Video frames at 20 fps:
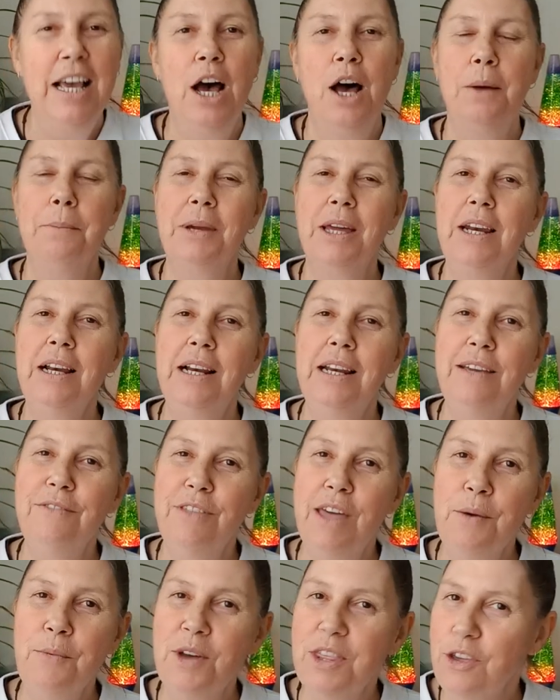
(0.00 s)
I'm going to leave
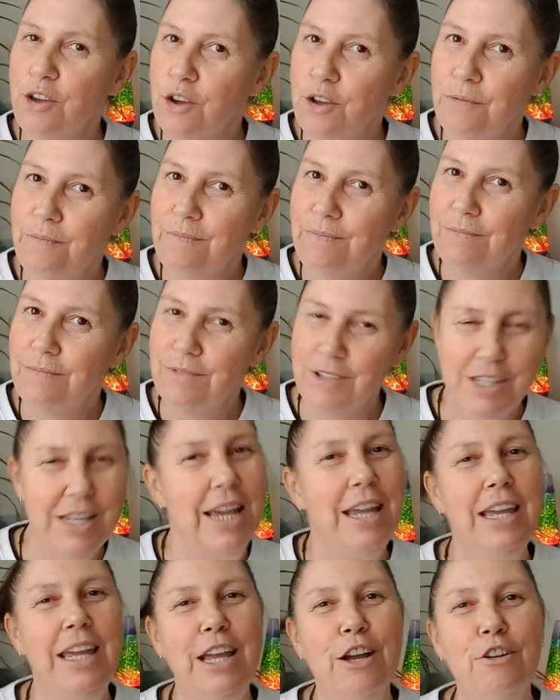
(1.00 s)
that with you.
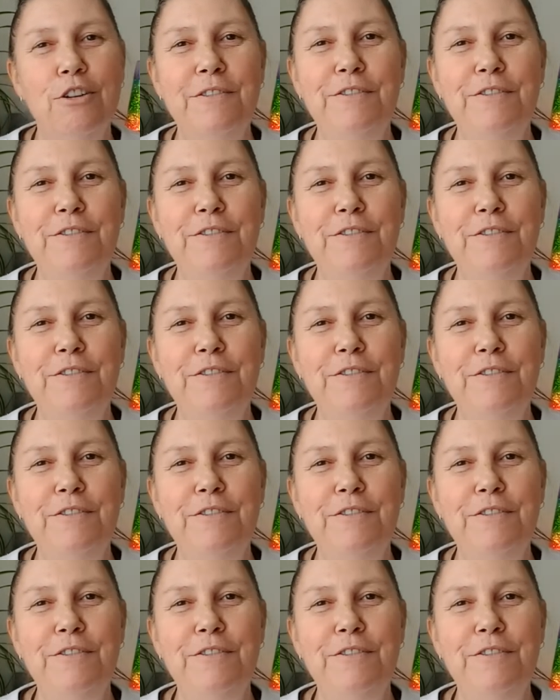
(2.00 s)
Take care